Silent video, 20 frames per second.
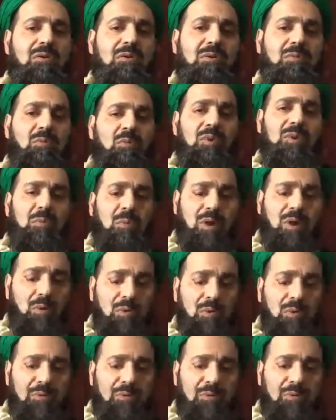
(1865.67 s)
what
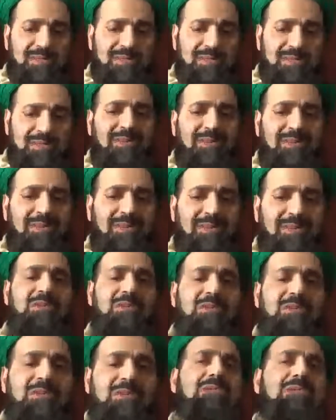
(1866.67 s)
we're receiving now is
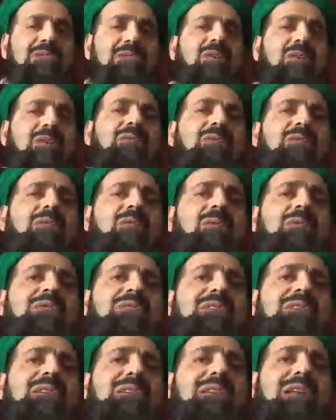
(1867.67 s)
built on
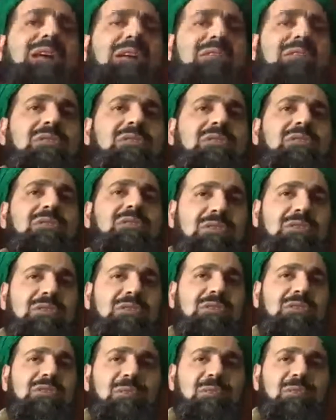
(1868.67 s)
1400
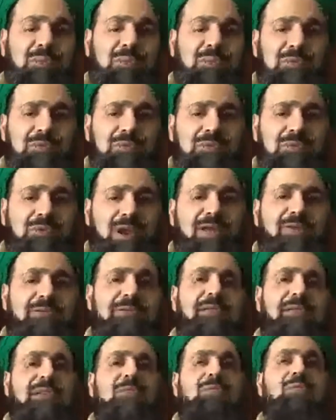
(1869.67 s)
of people
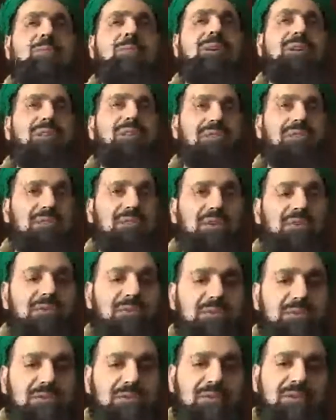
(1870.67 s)
striving to benefit
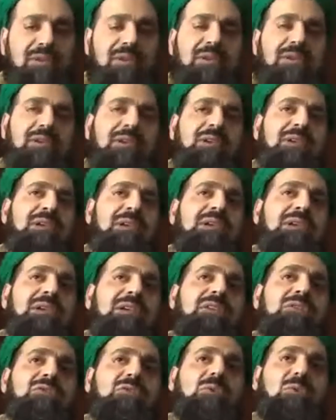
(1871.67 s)
others.
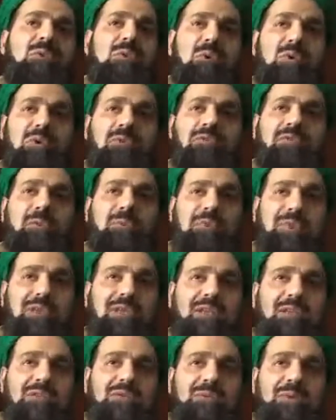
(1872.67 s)
It's all from
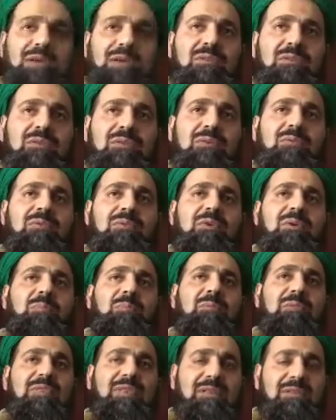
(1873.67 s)
beginning to end.
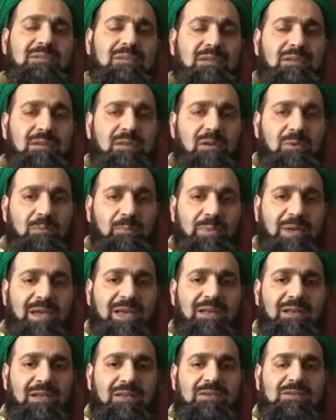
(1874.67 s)
The
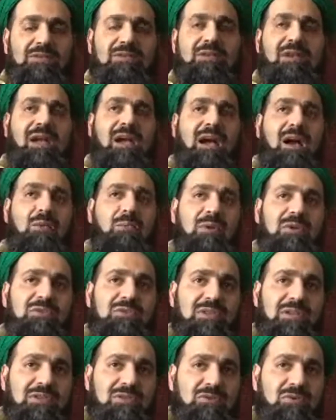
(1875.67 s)
companions, how
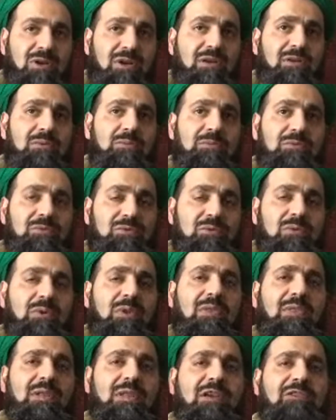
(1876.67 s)
much they struggled
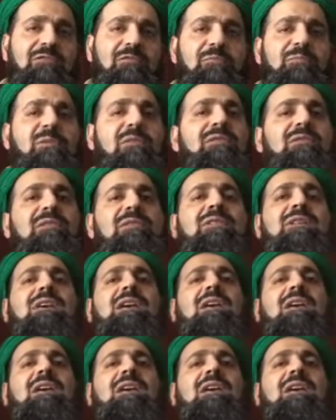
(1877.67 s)
during the life of Prophet,